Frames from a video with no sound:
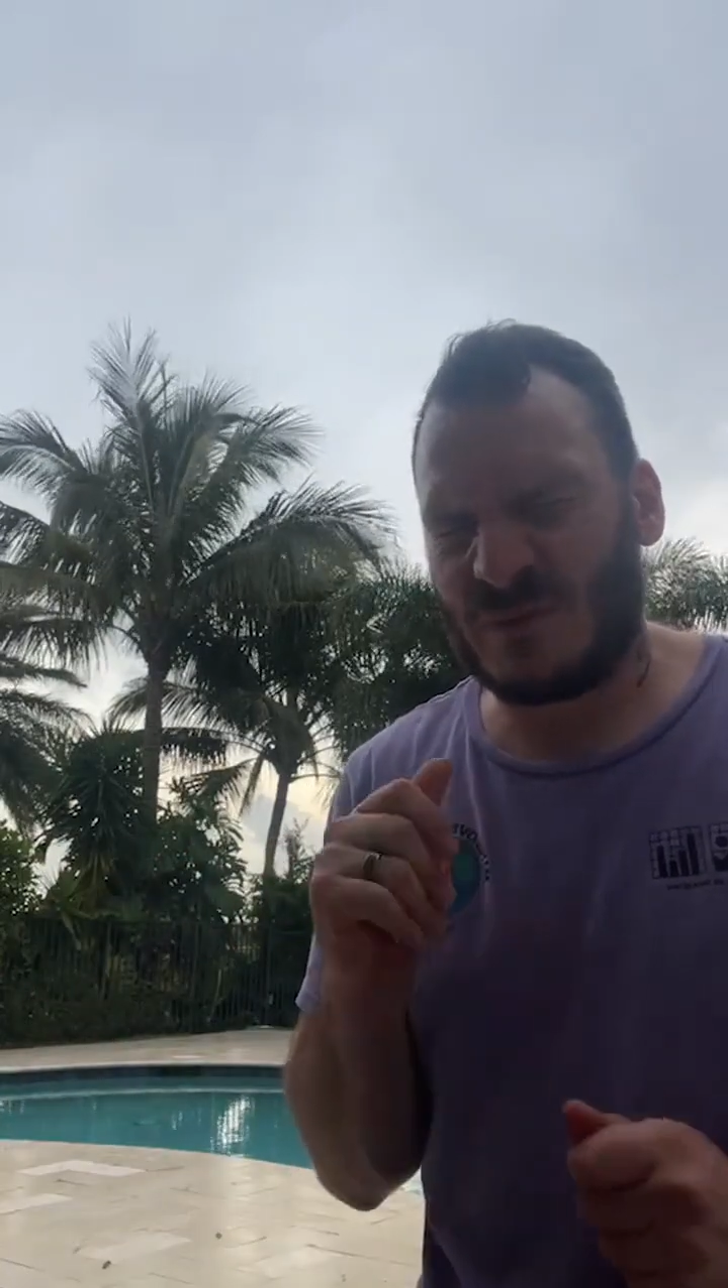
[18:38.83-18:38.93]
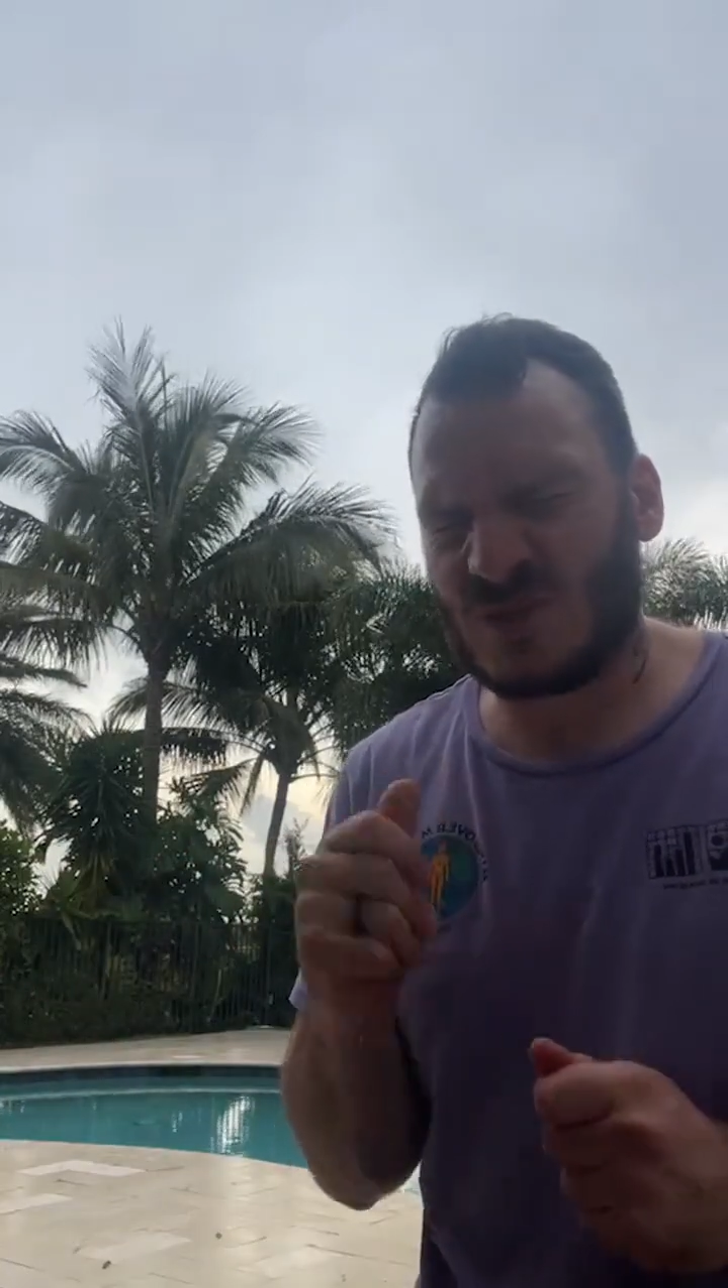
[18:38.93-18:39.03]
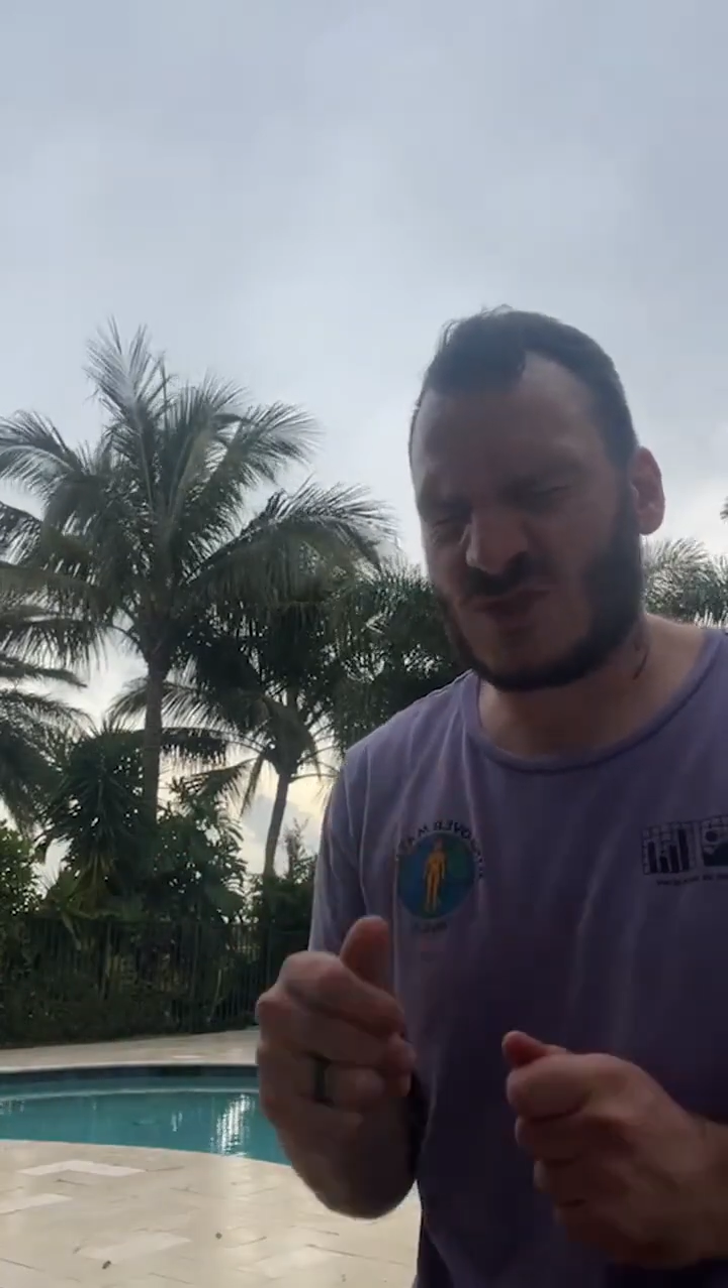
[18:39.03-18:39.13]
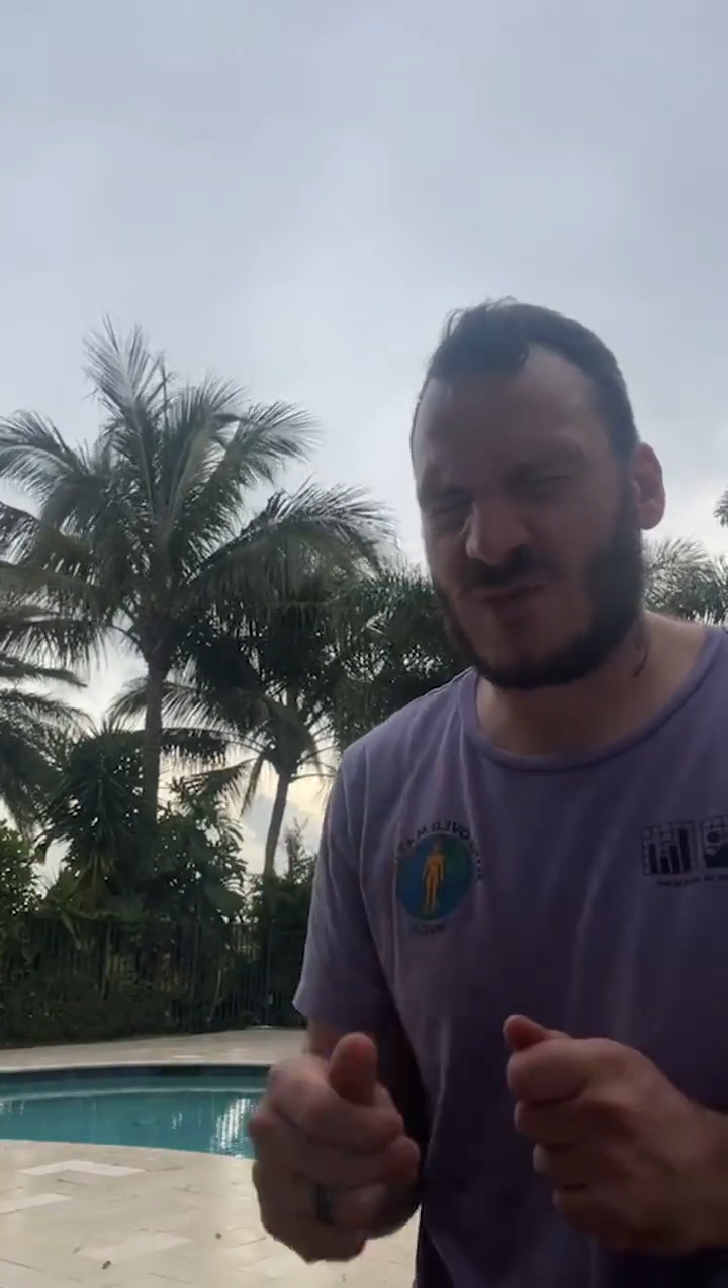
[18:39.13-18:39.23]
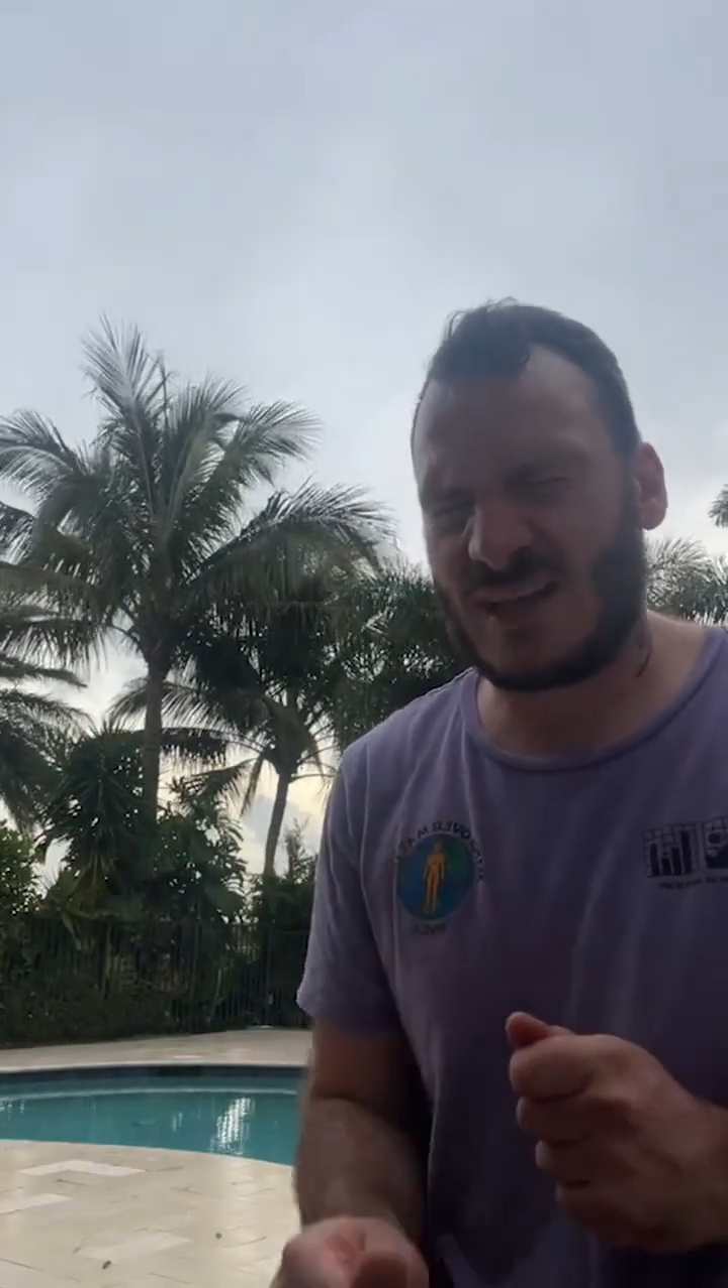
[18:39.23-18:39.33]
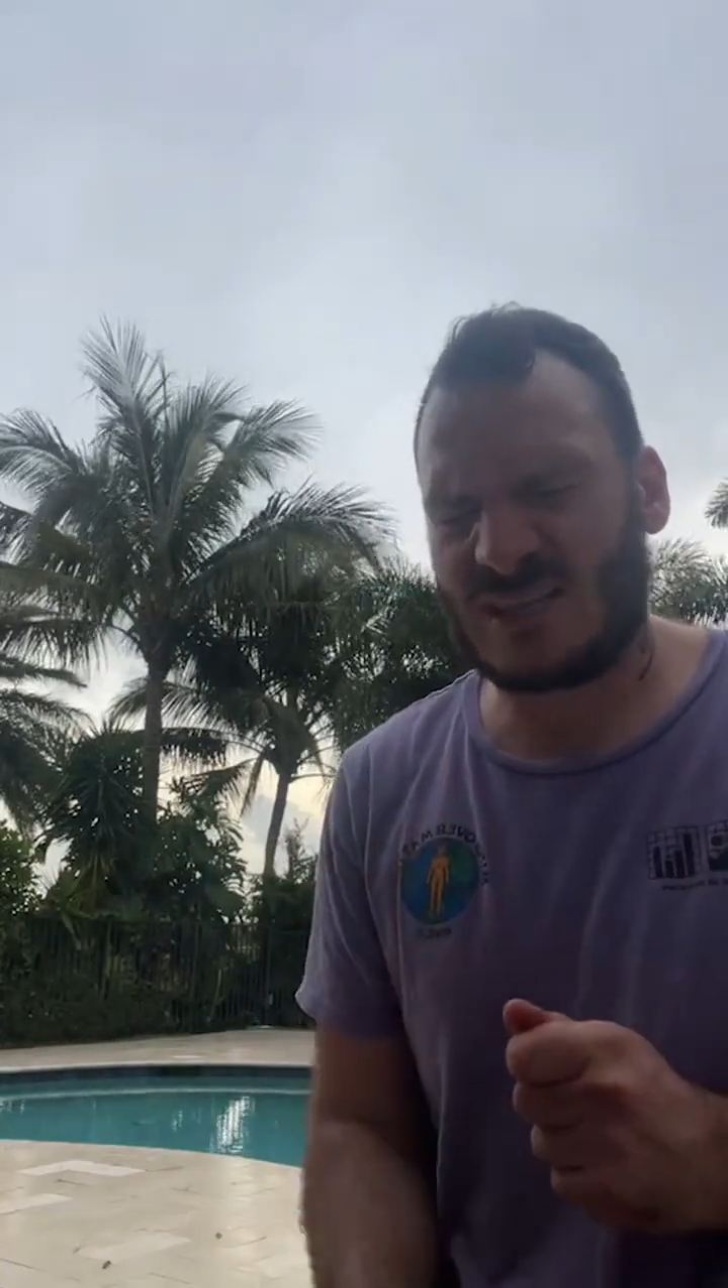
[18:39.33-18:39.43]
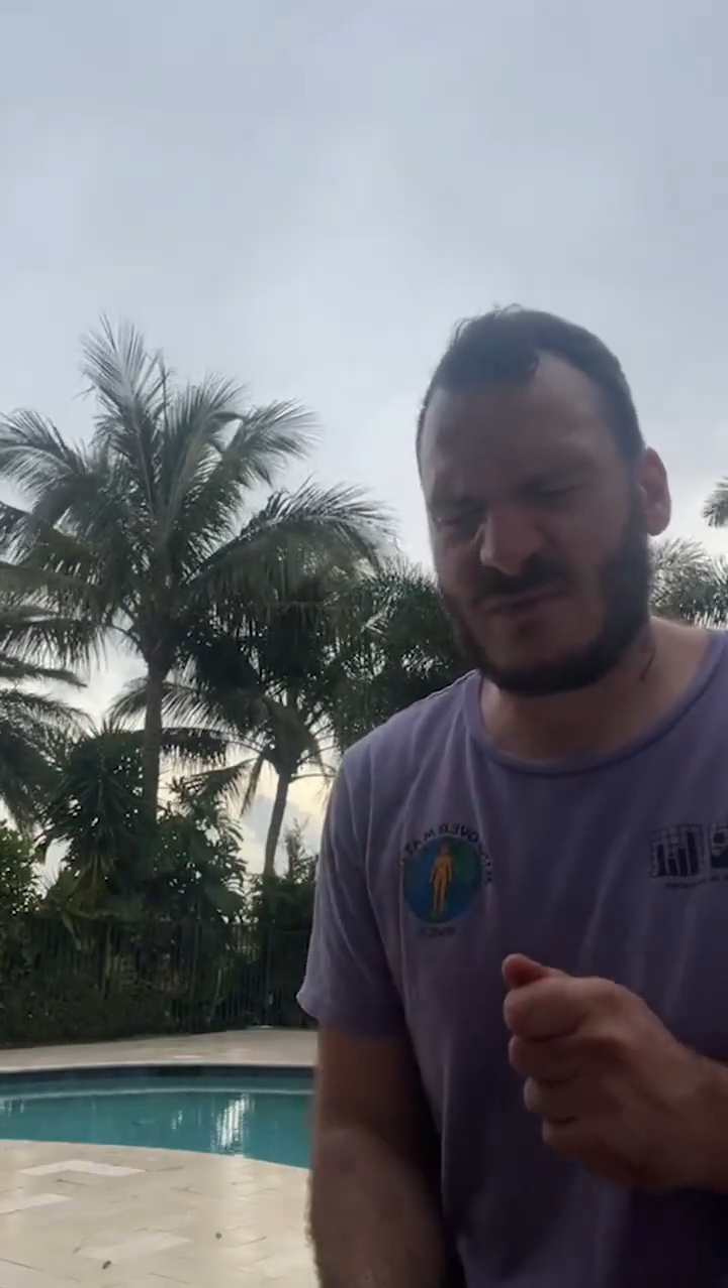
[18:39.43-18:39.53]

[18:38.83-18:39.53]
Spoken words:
people strength